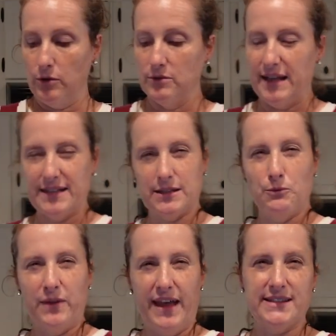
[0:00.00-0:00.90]
That's
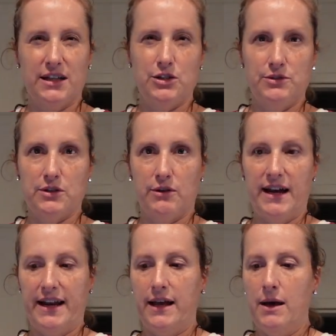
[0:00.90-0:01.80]
what that's going to do, is going to
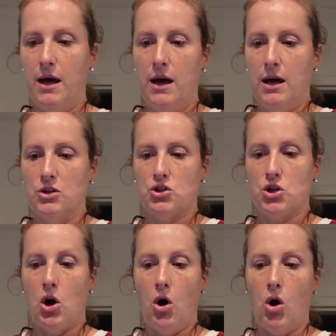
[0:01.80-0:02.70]
kind of
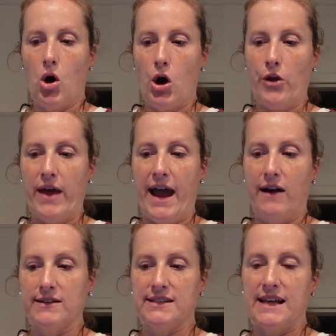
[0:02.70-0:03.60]
char the
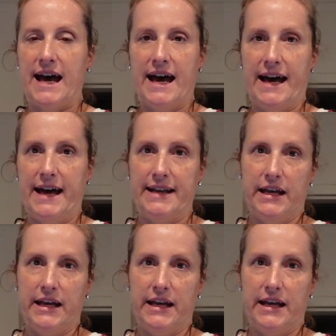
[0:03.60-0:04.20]
outside